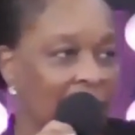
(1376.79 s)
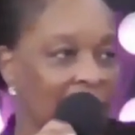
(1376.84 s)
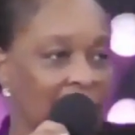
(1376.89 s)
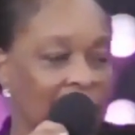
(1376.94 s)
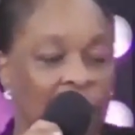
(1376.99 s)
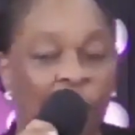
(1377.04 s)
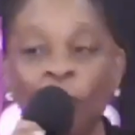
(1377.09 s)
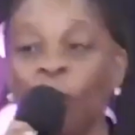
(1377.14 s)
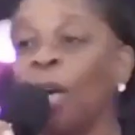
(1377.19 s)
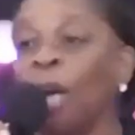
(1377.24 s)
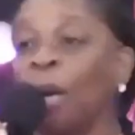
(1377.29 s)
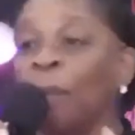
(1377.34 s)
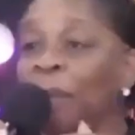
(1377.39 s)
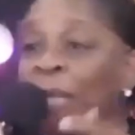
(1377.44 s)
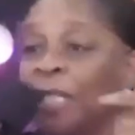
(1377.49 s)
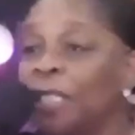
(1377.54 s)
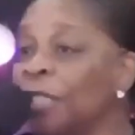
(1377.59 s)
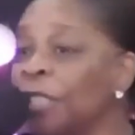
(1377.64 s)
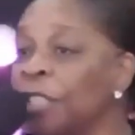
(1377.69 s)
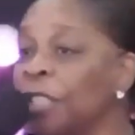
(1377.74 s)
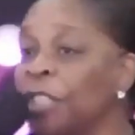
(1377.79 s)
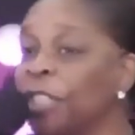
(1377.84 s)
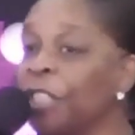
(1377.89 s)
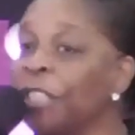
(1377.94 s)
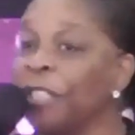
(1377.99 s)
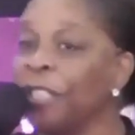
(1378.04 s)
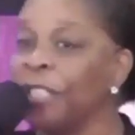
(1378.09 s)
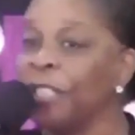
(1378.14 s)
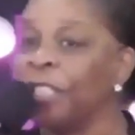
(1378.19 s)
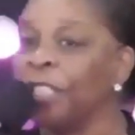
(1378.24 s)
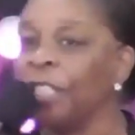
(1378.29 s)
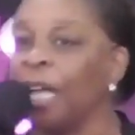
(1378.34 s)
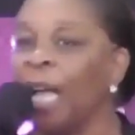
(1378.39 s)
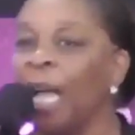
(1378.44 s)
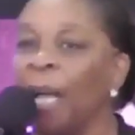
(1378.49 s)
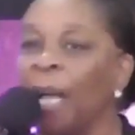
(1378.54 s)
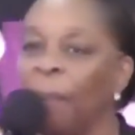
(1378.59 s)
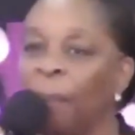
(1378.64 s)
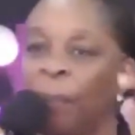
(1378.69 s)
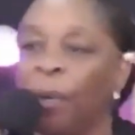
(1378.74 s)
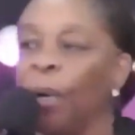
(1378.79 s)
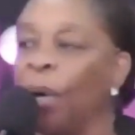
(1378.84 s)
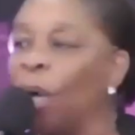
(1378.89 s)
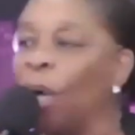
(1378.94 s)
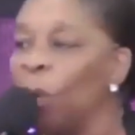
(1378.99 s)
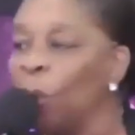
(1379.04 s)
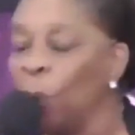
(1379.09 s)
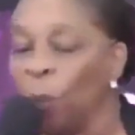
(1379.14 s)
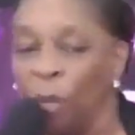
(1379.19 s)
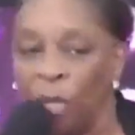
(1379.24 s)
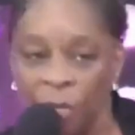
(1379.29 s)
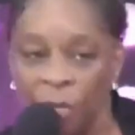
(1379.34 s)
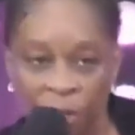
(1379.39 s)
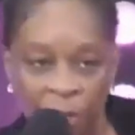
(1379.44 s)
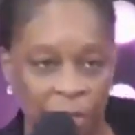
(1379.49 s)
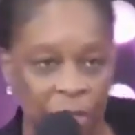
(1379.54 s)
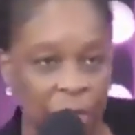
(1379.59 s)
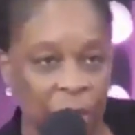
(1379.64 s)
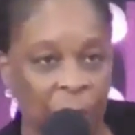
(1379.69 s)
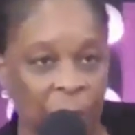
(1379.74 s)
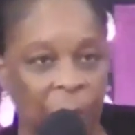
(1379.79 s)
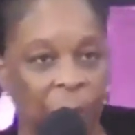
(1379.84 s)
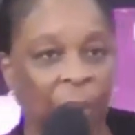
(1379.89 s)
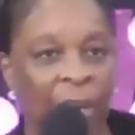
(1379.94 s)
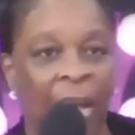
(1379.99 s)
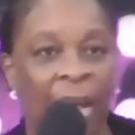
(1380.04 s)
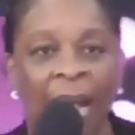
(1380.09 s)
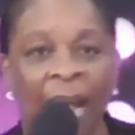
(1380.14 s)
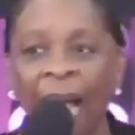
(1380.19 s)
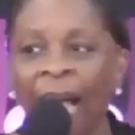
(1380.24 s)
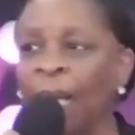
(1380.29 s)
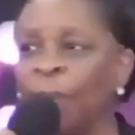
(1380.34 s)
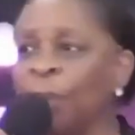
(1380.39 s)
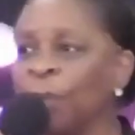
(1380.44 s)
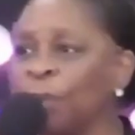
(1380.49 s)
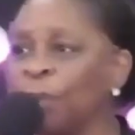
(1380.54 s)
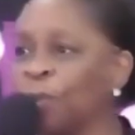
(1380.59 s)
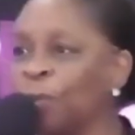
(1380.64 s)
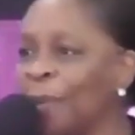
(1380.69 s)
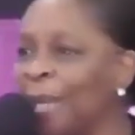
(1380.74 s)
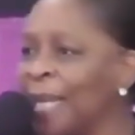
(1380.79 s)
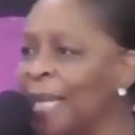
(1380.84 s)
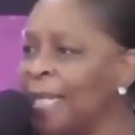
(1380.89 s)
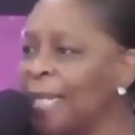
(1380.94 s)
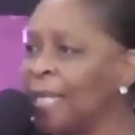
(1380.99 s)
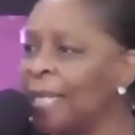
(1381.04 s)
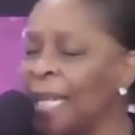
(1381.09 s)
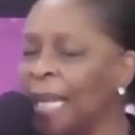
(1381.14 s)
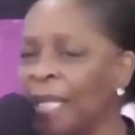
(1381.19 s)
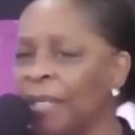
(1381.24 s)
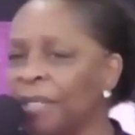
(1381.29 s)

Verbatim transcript: Don't come into the church and put on one show I was raised and I used